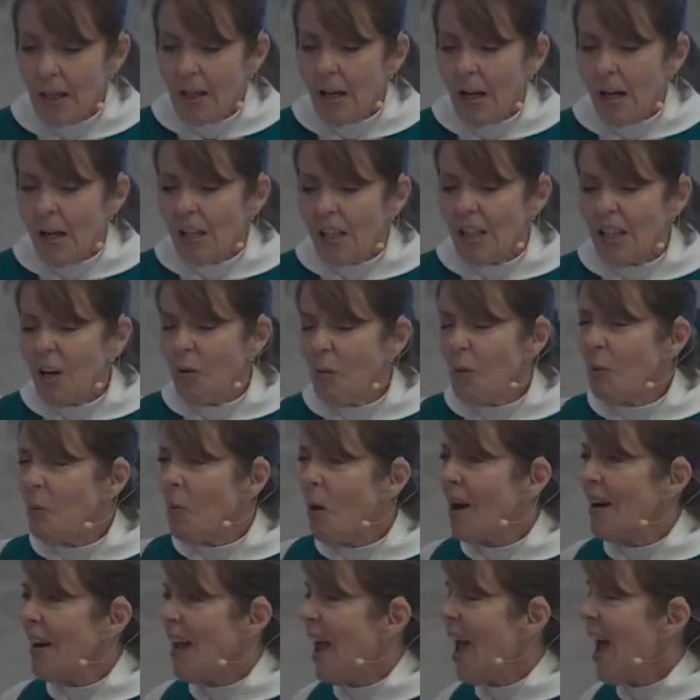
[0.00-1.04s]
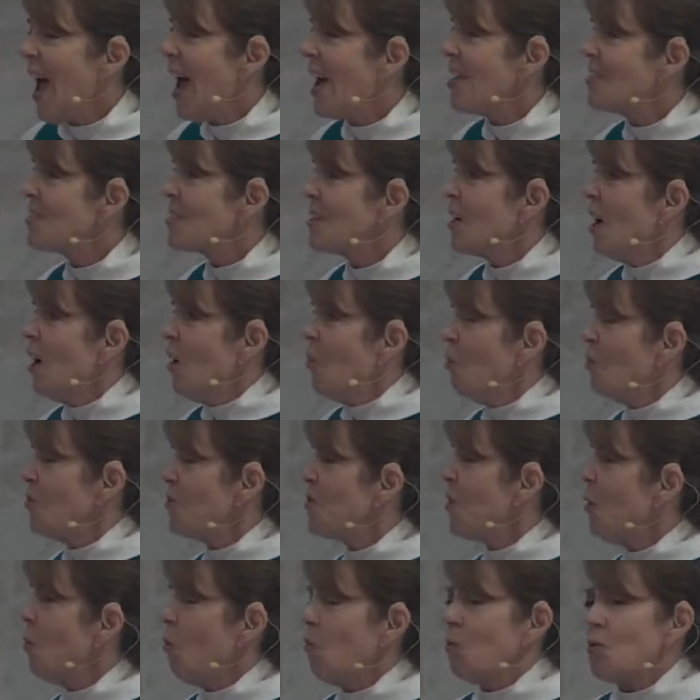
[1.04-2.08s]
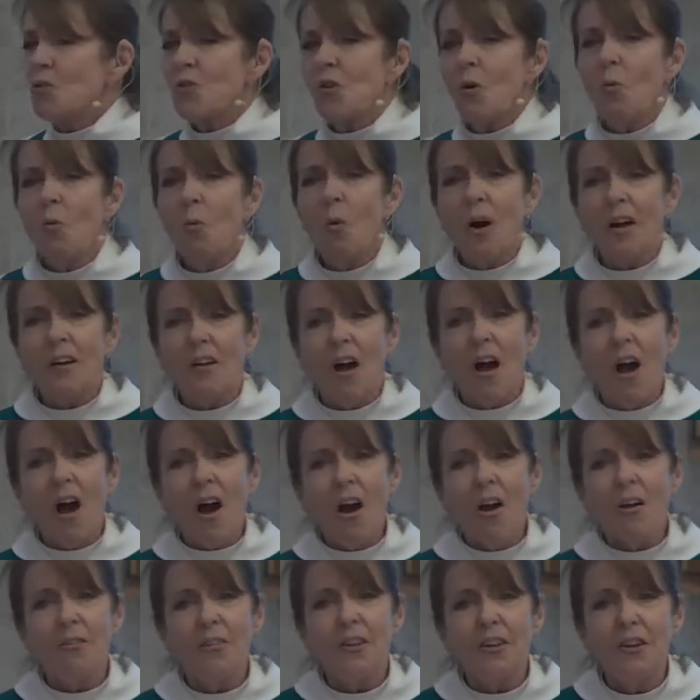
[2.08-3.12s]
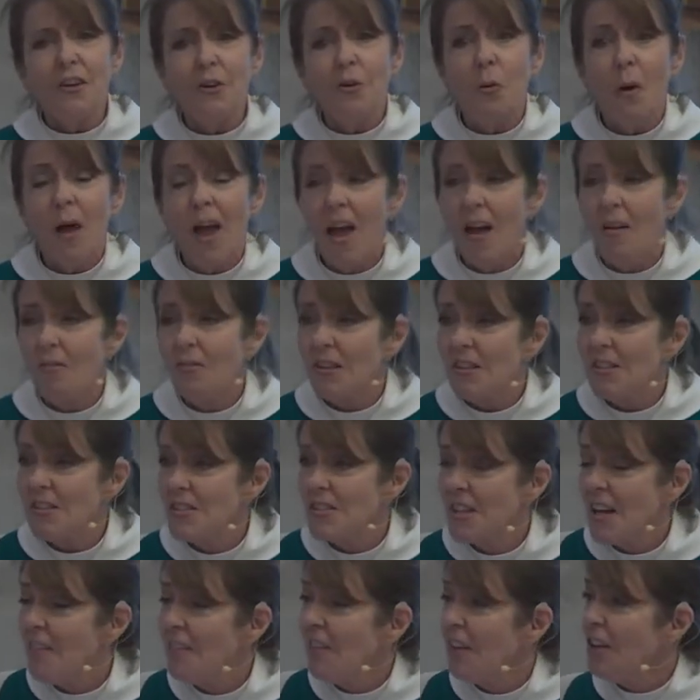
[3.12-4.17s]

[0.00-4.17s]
We want to ask, so what are the new heavens and